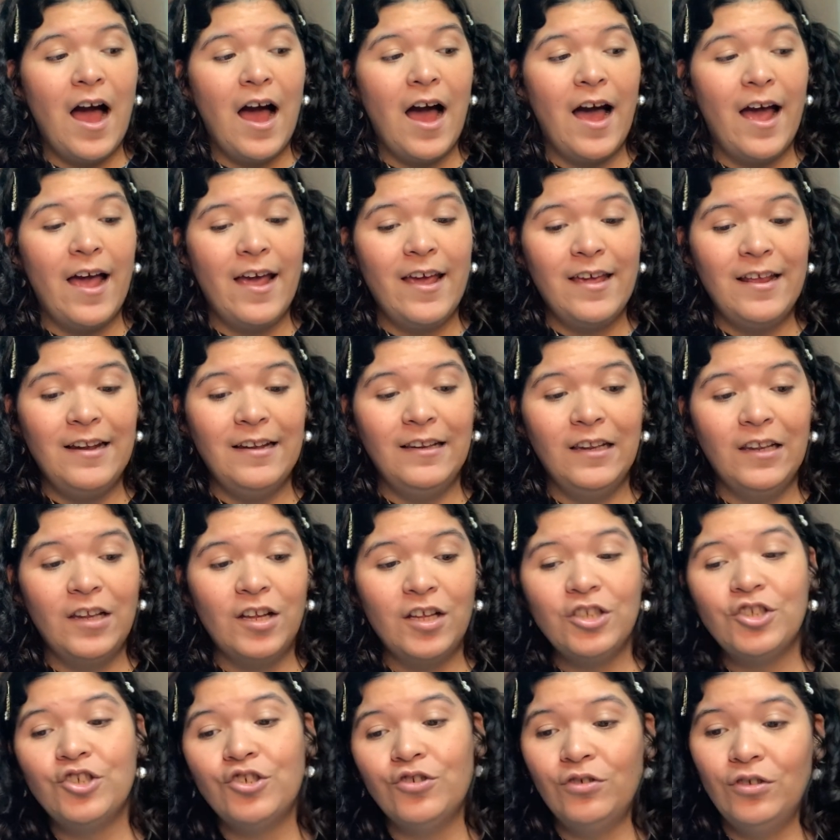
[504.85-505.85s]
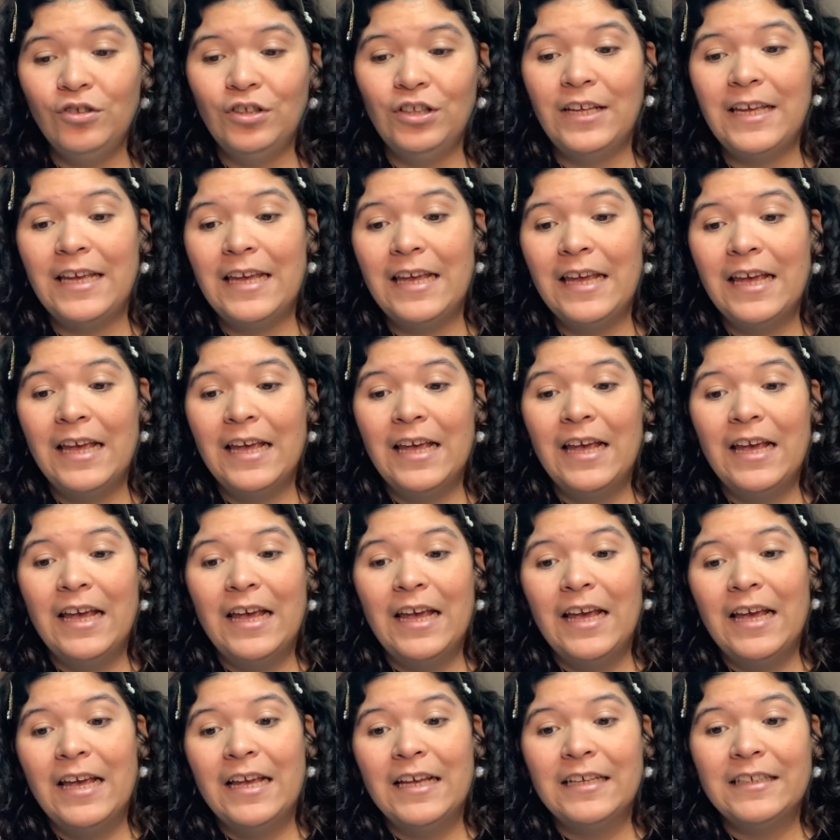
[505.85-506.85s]
I literally
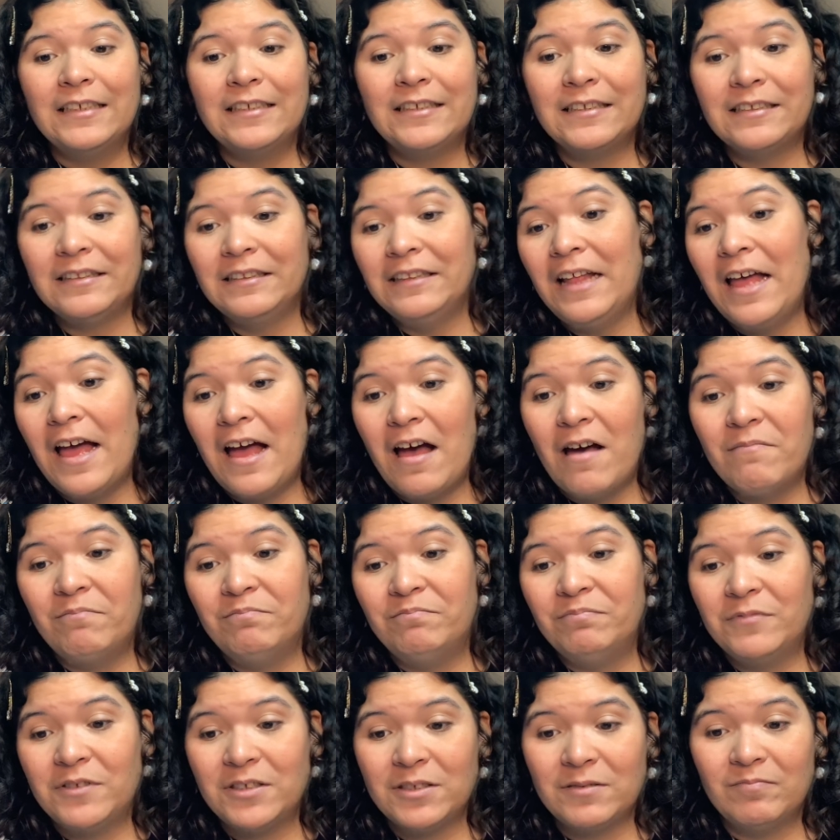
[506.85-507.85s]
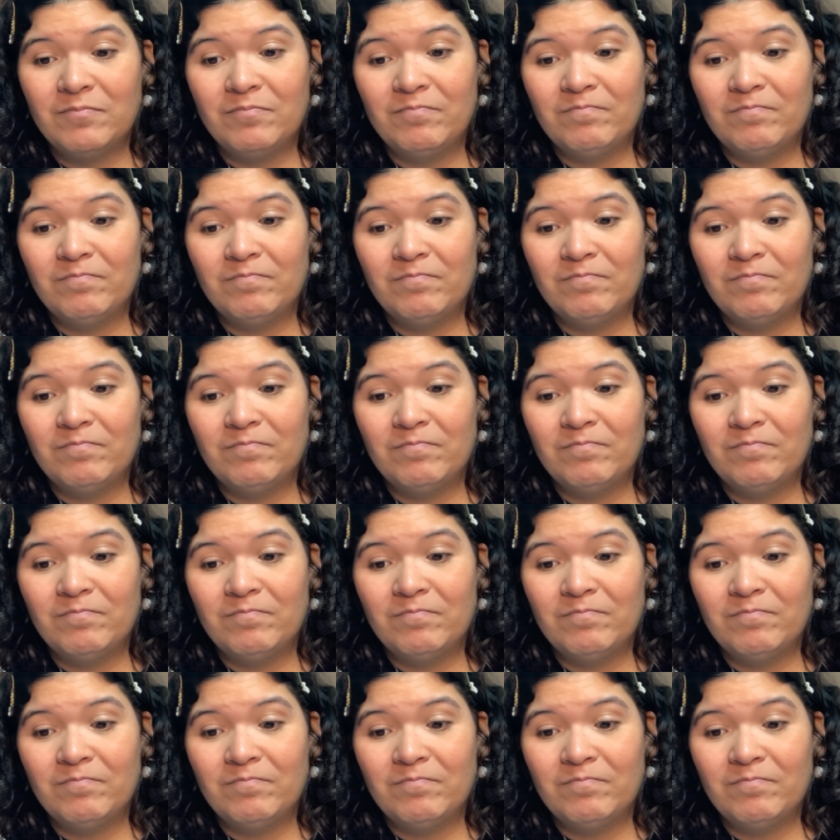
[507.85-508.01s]
slept